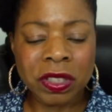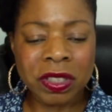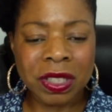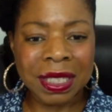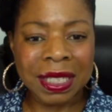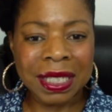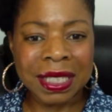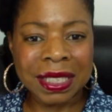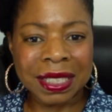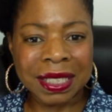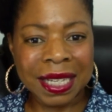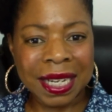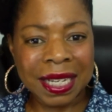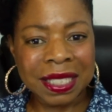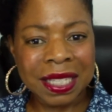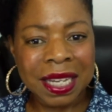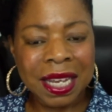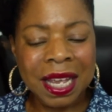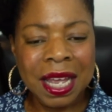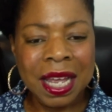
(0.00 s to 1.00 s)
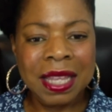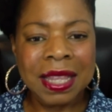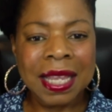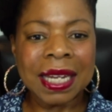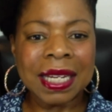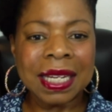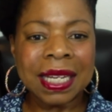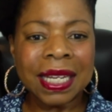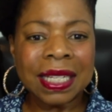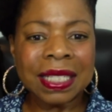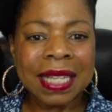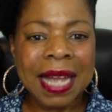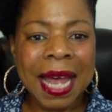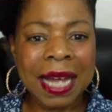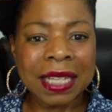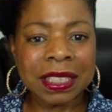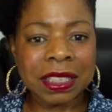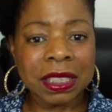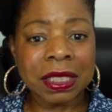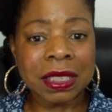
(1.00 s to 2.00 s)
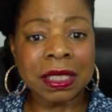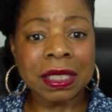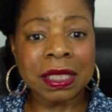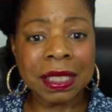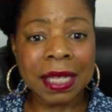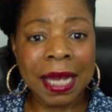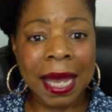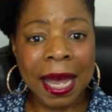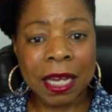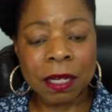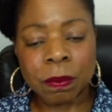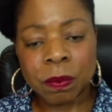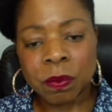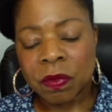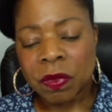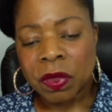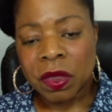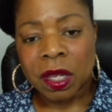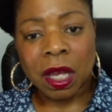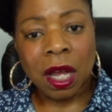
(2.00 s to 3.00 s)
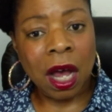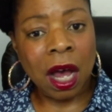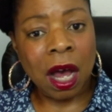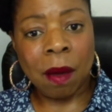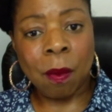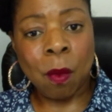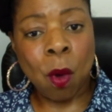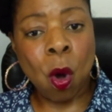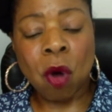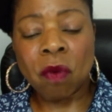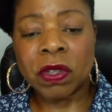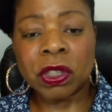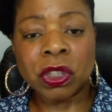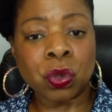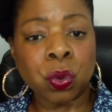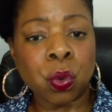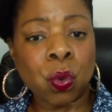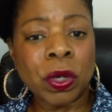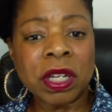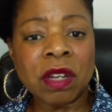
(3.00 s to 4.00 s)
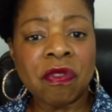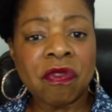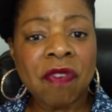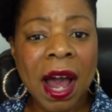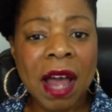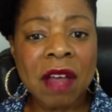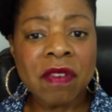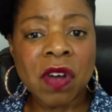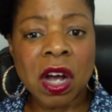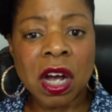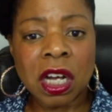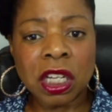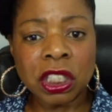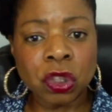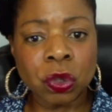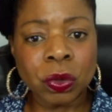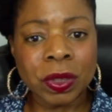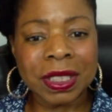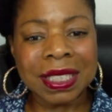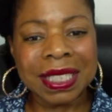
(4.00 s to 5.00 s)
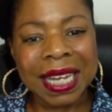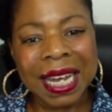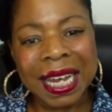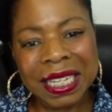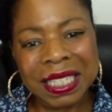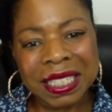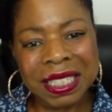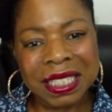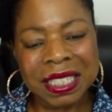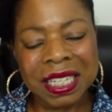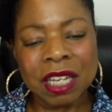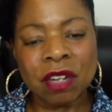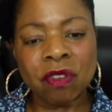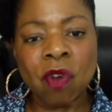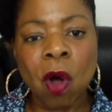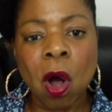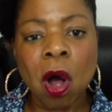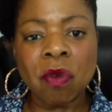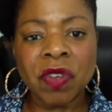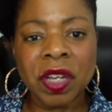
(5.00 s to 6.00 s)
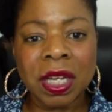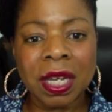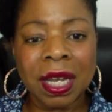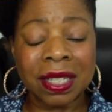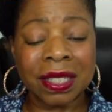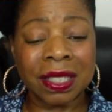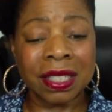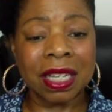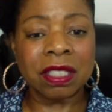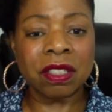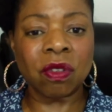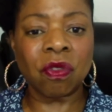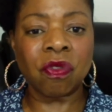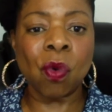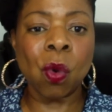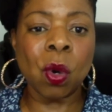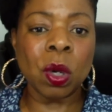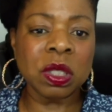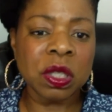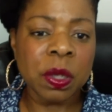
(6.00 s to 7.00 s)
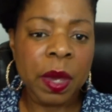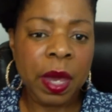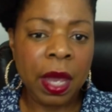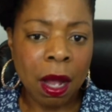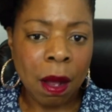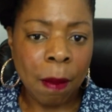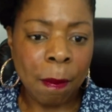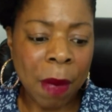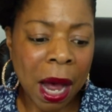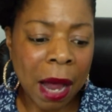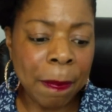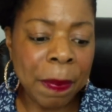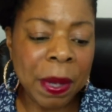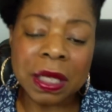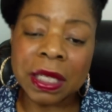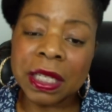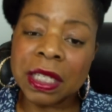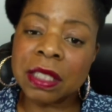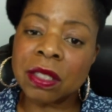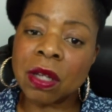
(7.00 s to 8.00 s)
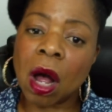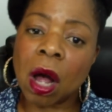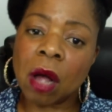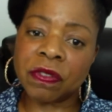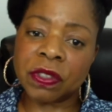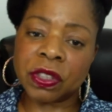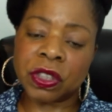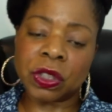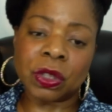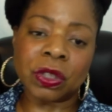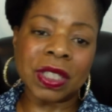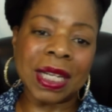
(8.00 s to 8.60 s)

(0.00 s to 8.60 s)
And he says that he has had to look at over 2,500 cases involving excessive force by police officers.